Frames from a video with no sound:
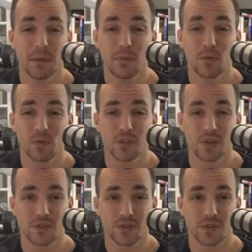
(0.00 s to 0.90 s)
people
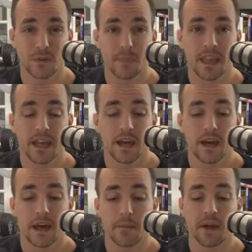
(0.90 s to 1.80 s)
results.
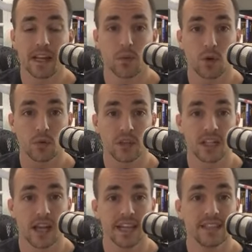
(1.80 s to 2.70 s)
I can work with
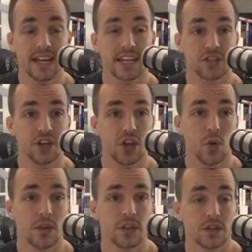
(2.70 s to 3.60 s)
clients that actually
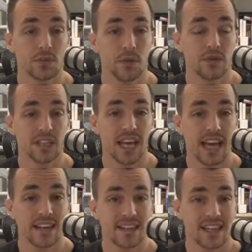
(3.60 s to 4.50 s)
know what they're supposed to
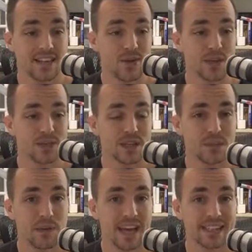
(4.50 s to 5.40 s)
get. They know what to
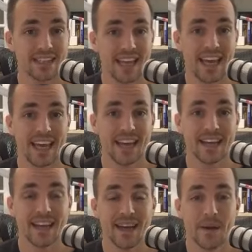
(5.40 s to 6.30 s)
expect,
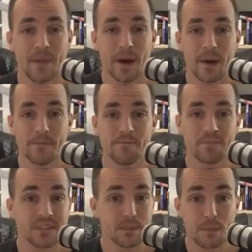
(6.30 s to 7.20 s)
and
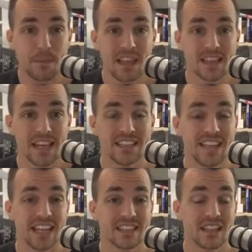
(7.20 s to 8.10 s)
they
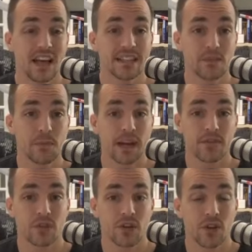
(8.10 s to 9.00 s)
stay as clients of mine
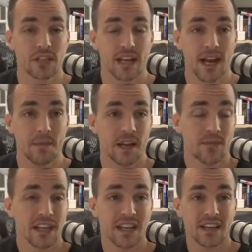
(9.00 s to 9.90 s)
for a long time, and
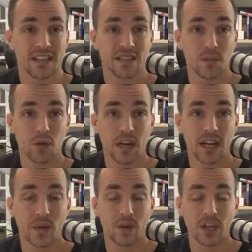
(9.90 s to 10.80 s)
everything ends up
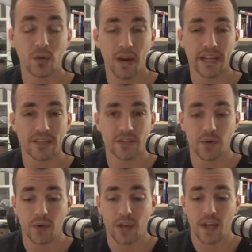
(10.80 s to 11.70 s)
working out really great.
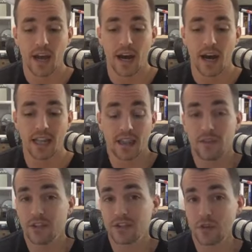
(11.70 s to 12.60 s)
So I
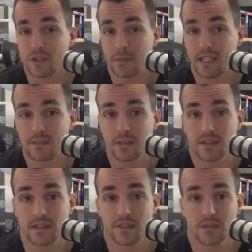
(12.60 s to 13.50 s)
love the service-based
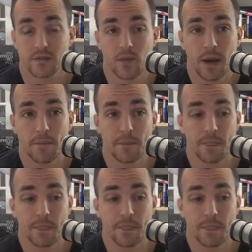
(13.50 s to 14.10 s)
business, right?